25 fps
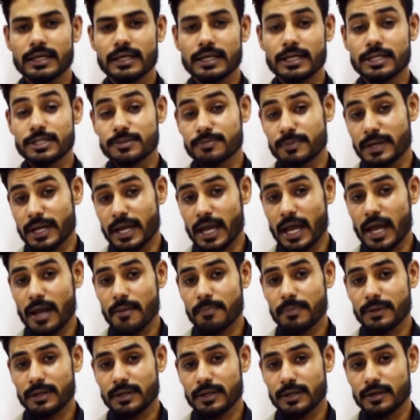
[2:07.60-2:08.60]
it may
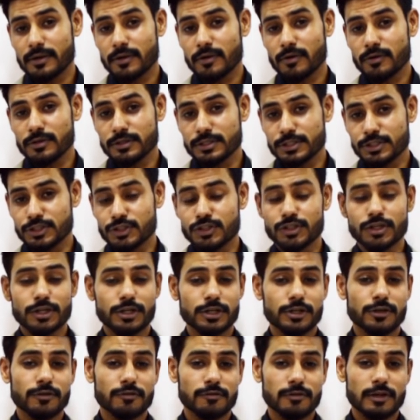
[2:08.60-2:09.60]
happen on this
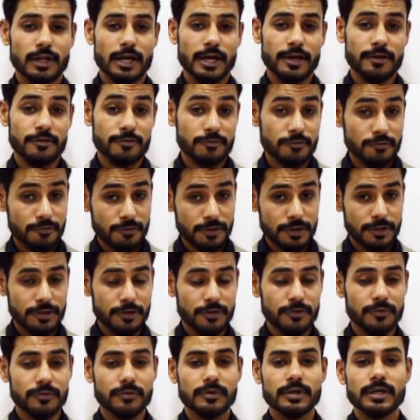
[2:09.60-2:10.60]
journey of life with you,